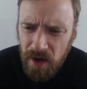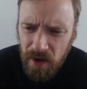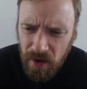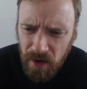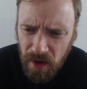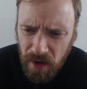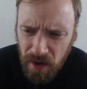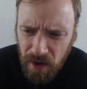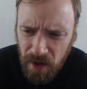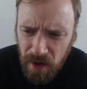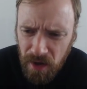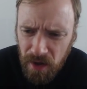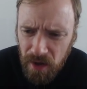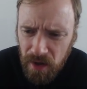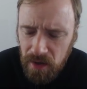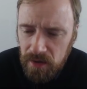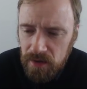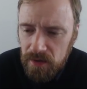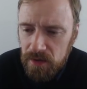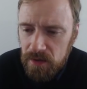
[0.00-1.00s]

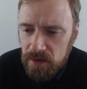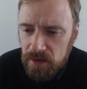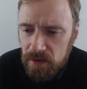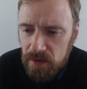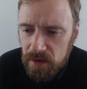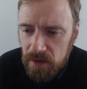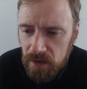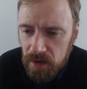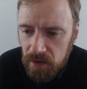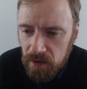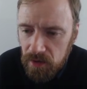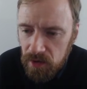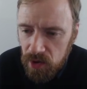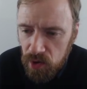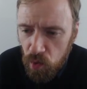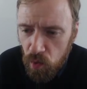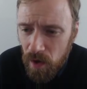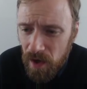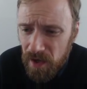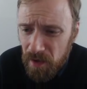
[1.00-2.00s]

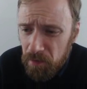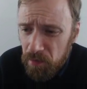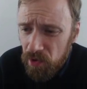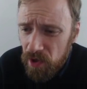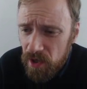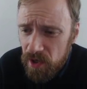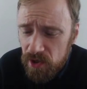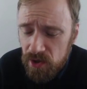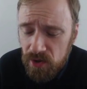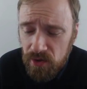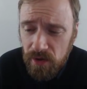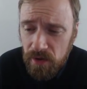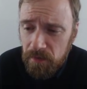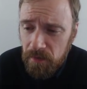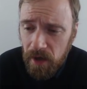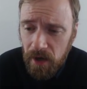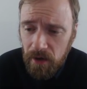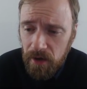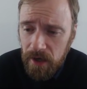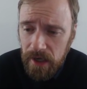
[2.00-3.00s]
You want a British or
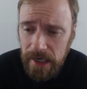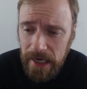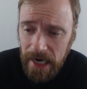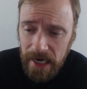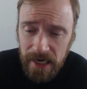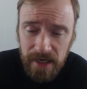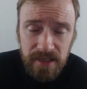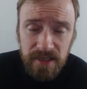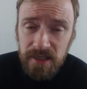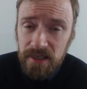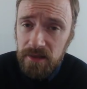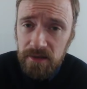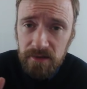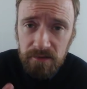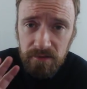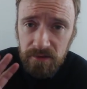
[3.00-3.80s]
American accent?